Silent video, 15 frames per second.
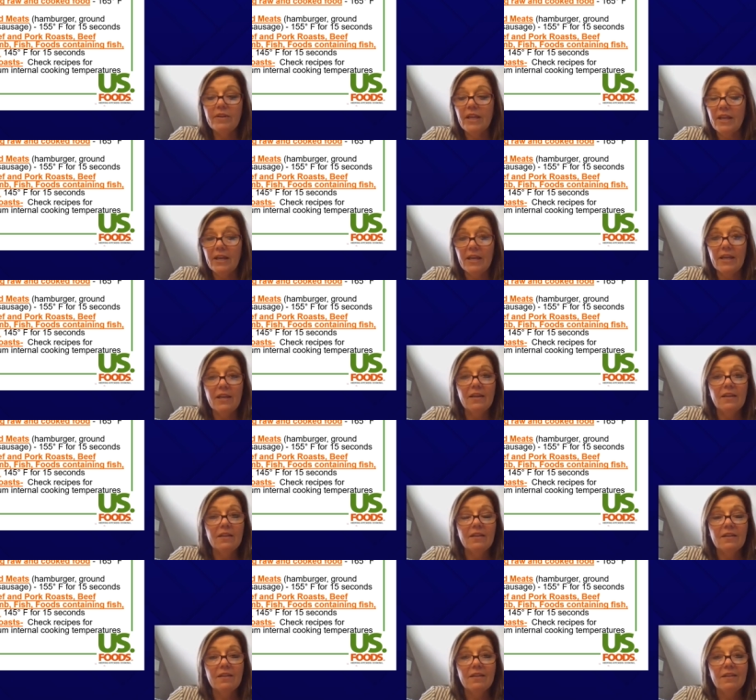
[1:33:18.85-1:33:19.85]
any
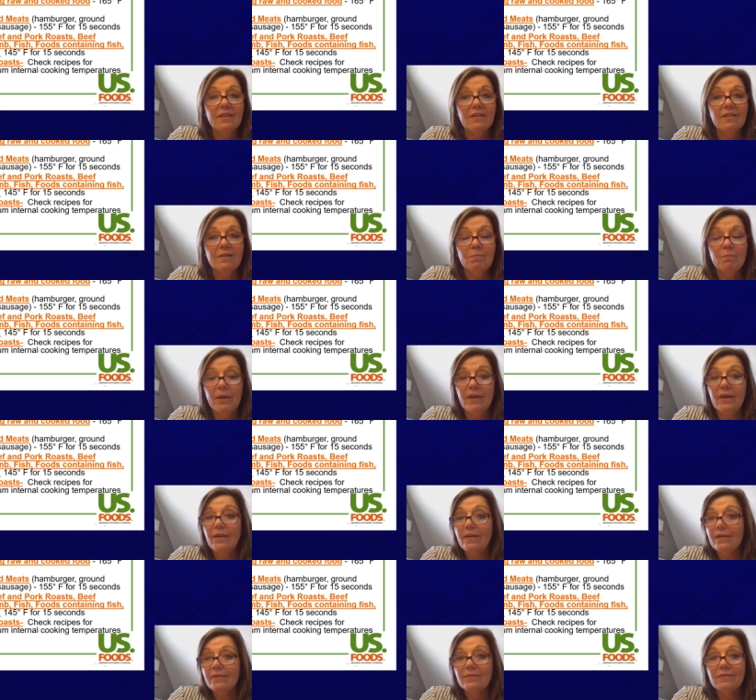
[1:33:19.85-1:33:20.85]

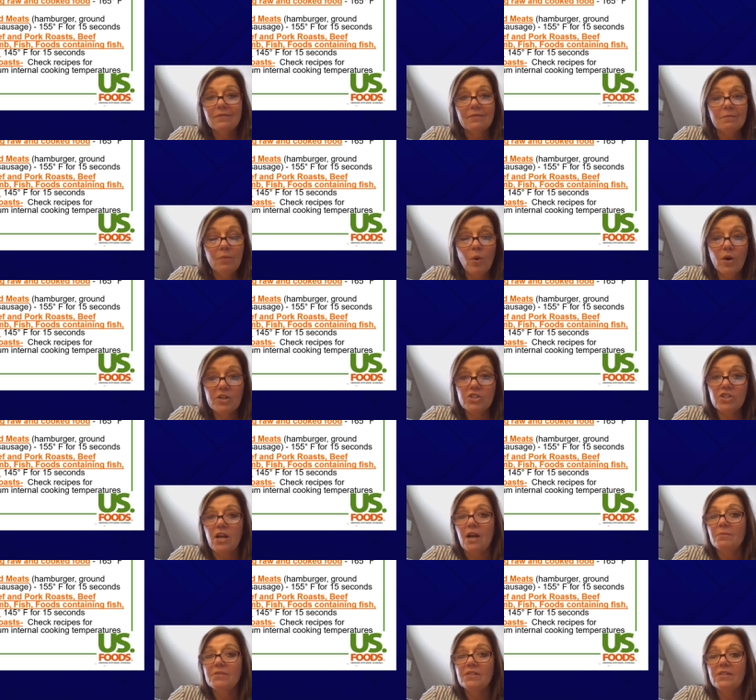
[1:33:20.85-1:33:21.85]
pink pork chops.